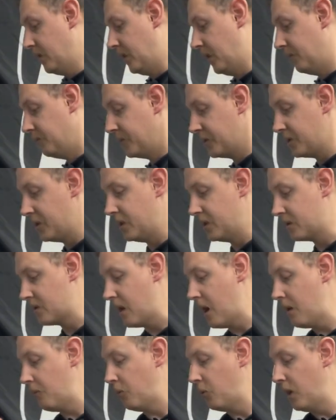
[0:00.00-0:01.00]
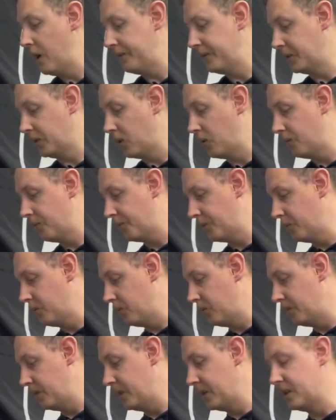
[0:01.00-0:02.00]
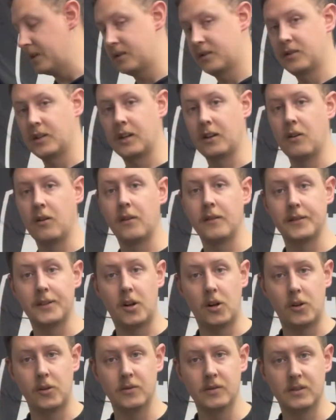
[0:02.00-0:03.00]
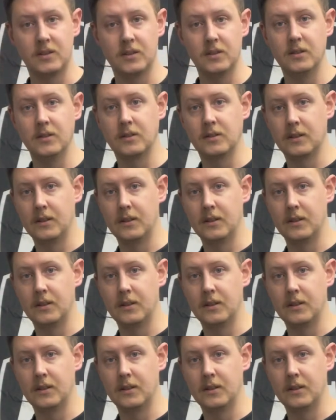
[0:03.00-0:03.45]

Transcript: Machine shop will have to go through these, check all the tolerances,